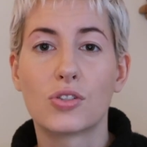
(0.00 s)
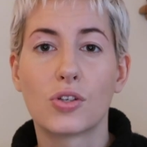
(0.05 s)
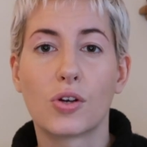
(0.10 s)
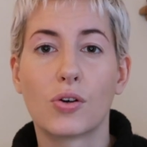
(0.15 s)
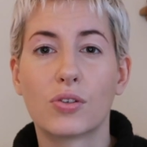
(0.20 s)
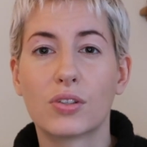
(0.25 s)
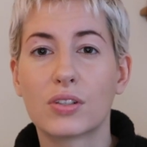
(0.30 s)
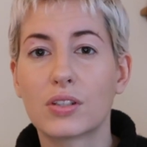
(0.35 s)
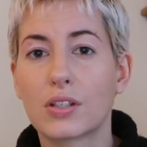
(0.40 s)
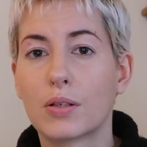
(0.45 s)

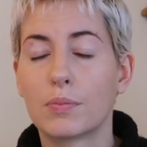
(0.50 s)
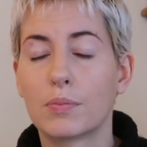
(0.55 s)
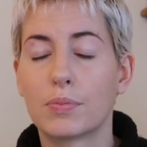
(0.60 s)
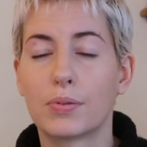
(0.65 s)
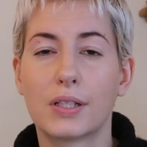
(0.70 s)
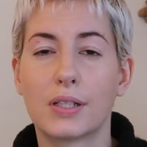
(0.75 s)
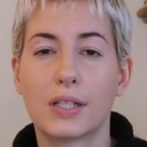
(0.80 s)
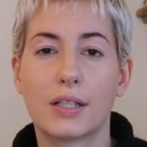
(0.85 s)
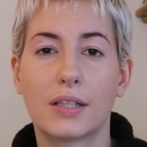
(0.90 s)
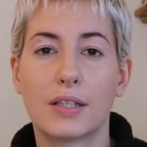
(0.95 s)
Don't
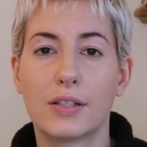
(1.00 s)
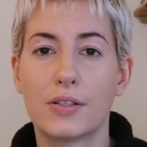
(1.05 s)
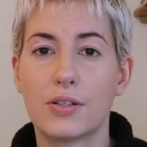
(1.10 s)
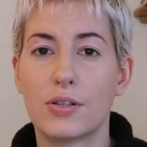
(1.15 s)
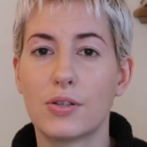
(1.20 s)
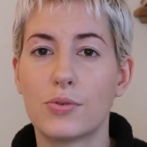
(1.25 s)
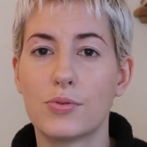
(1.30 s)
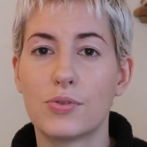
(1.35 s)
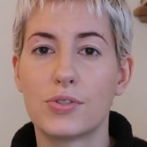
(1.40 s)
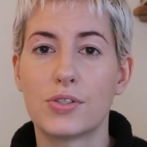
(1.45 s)
completely
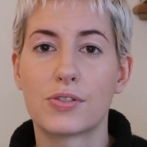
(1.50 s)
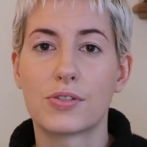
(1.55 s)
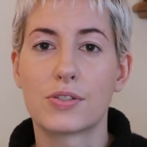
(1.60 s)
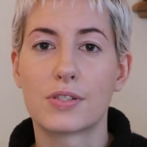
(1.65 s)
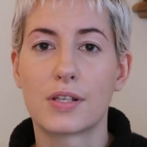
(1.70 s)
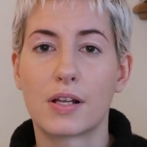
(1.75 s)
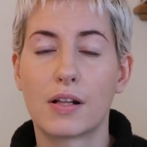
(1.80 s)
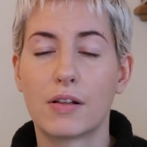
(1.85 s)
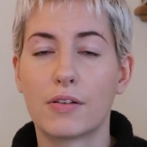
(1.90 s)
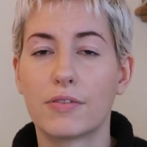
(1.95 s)
lose
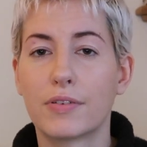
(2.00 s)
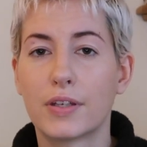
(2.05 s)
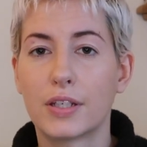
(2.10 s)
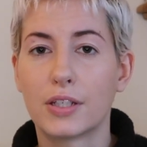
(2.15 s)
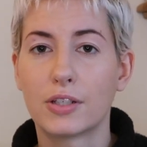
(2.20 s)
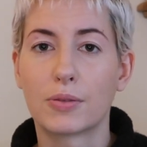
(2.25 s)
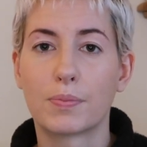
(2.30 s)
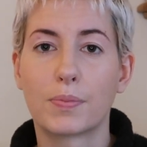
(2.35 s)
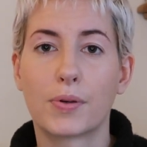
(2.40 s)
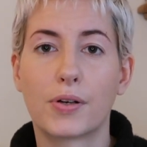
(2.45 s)
yourself
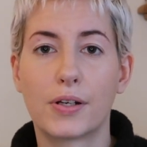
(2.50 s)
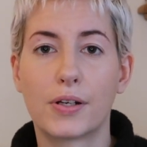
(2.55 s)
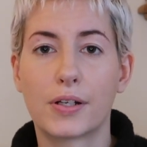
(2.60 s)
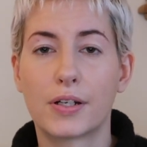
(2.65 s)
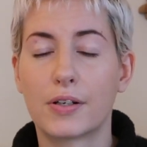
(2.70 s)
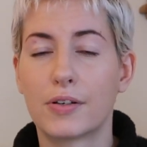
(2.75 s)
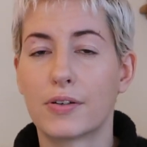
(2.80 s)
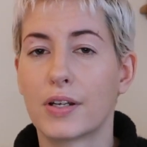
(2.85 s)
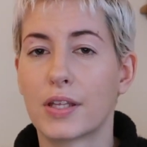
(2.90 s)
in your partner